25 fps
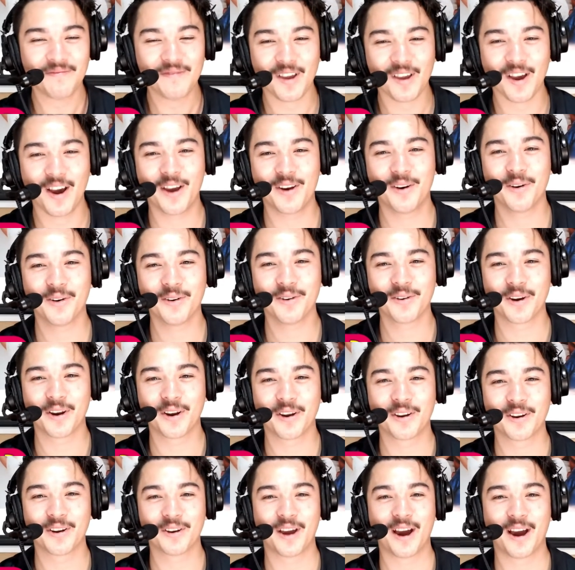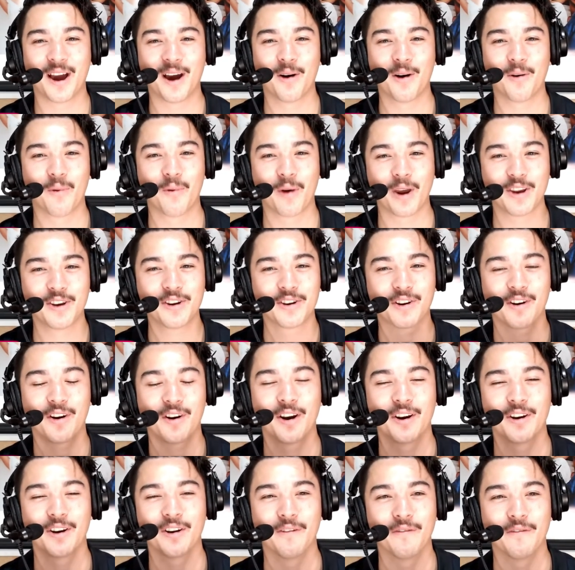I know uh, where you
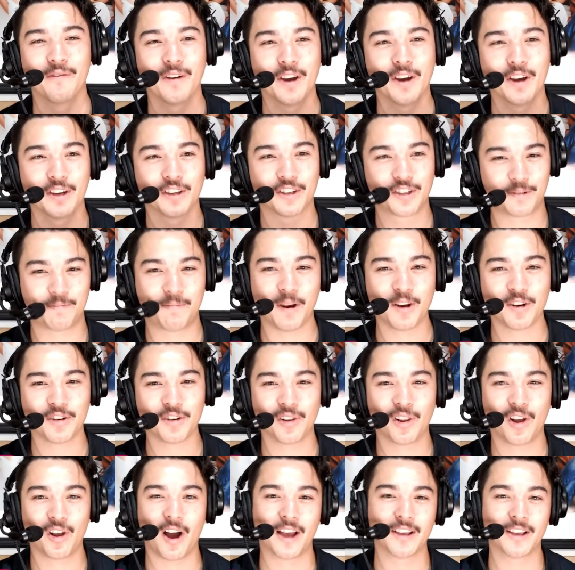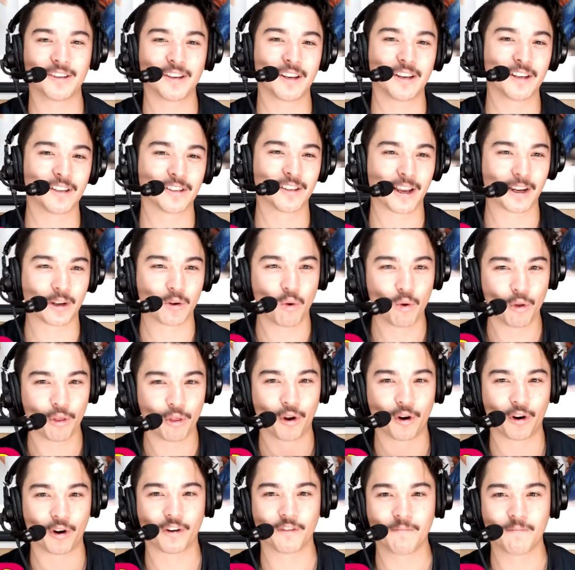kind of specialize in is like
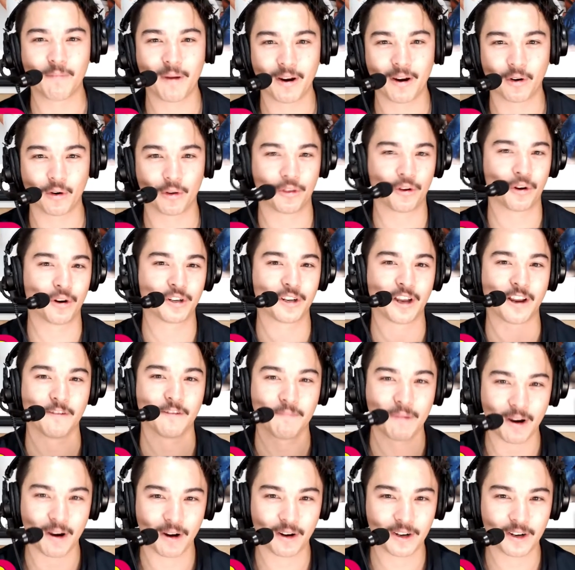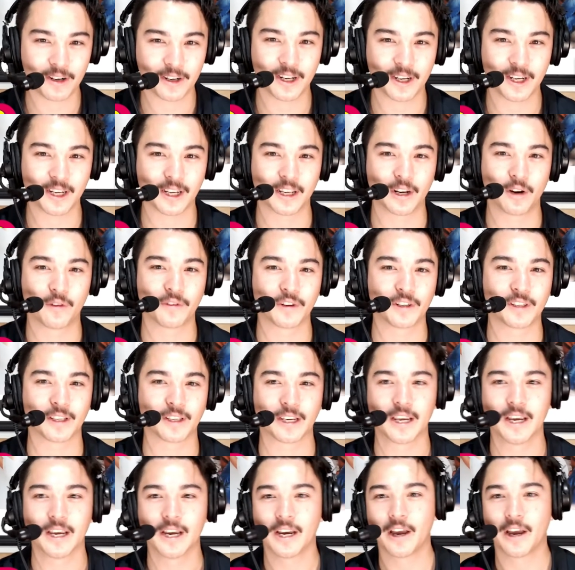authoritative, authoritative parenting and
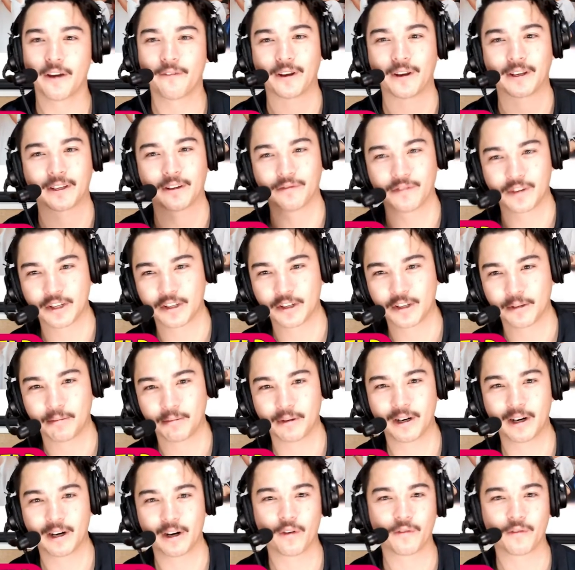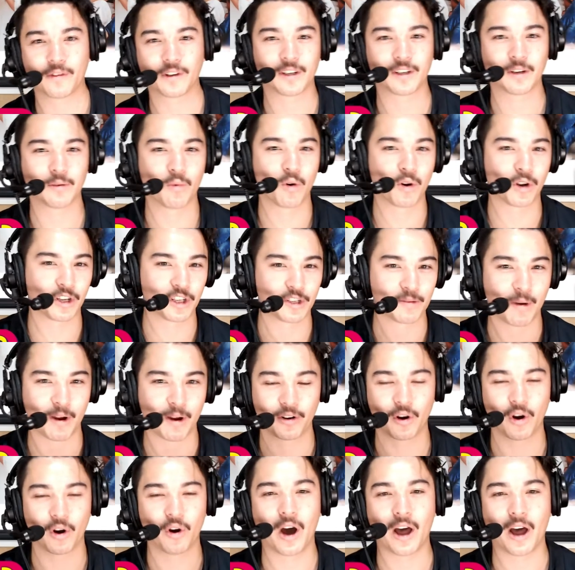obviously effective discipline and obviously working smarter,
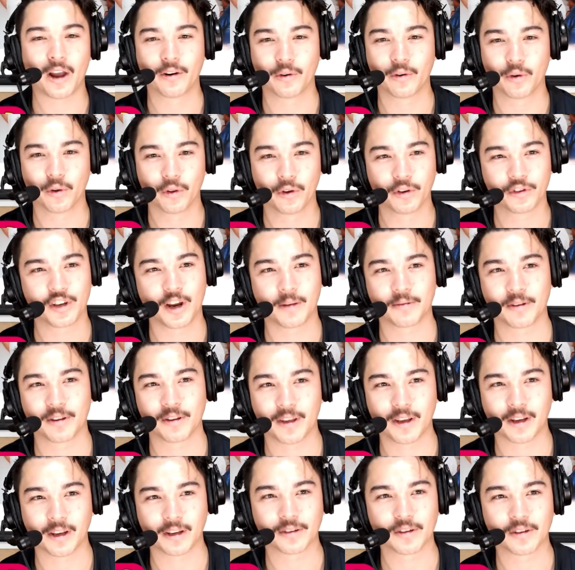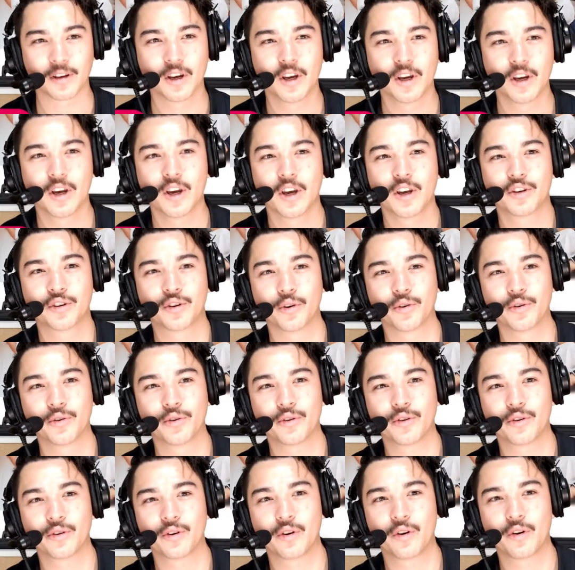not harder and all those types of things. So
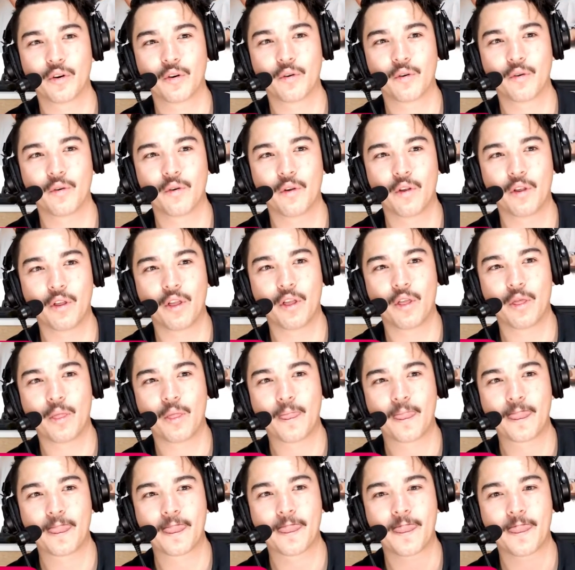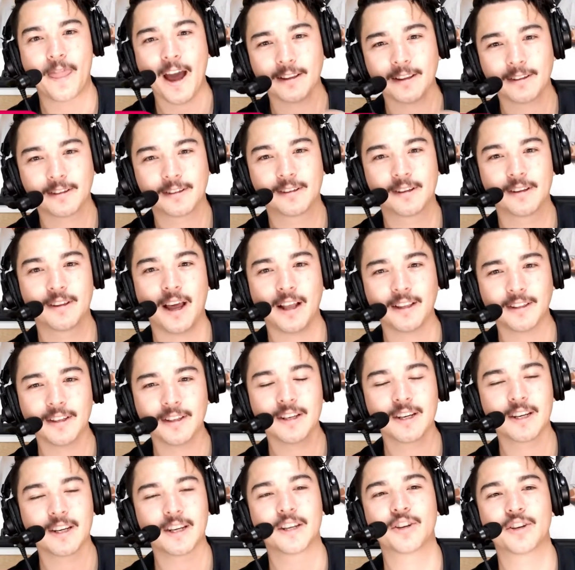that's, that's
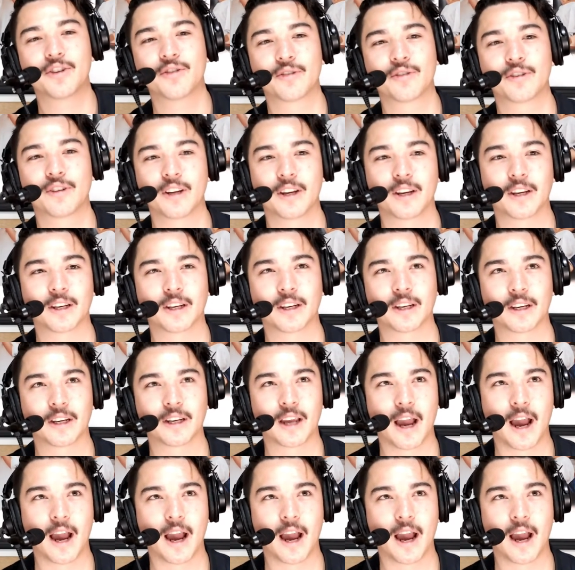an interesting...